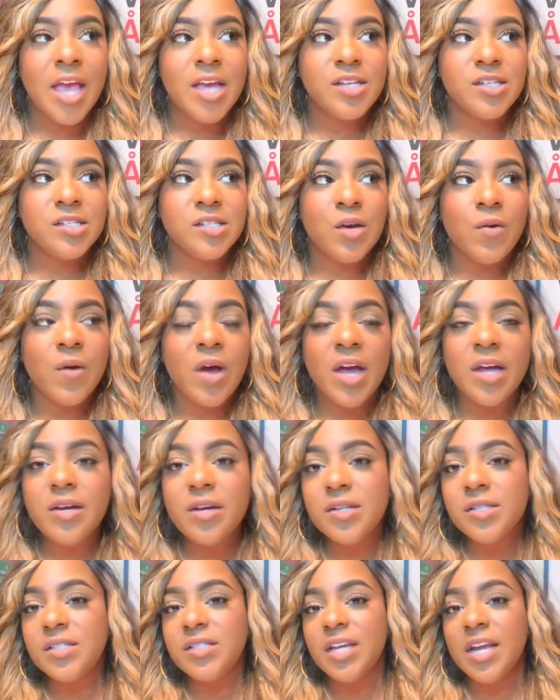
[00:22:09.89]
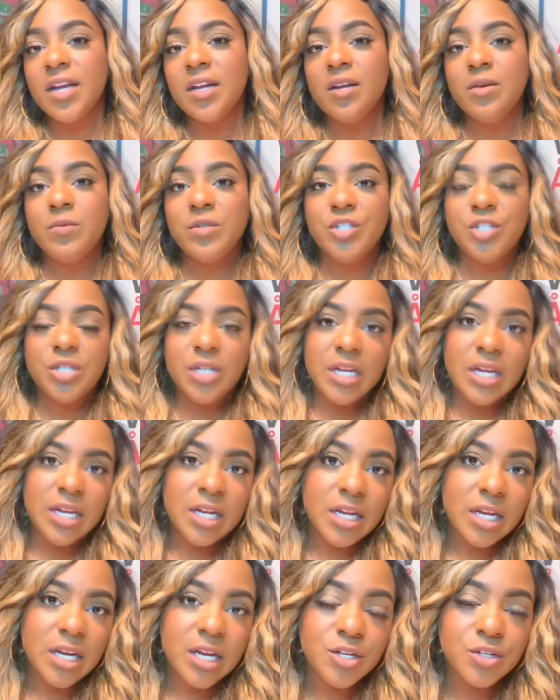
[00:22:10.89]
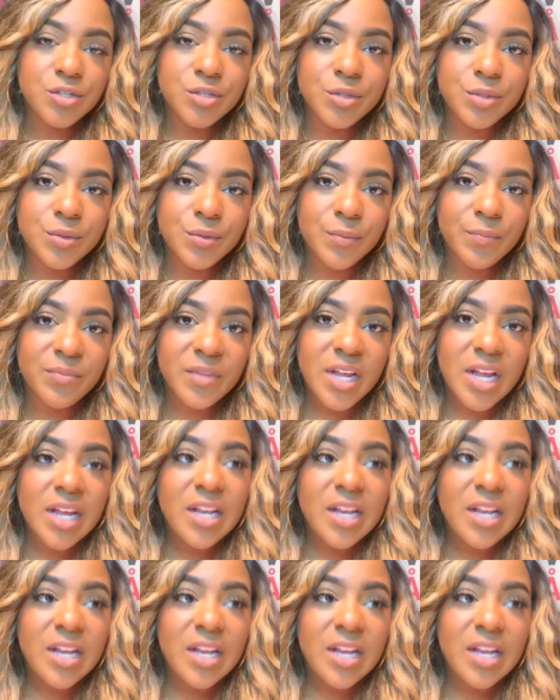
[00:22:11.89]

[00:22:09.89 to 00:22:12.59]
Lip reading: So understanding what you're getting into.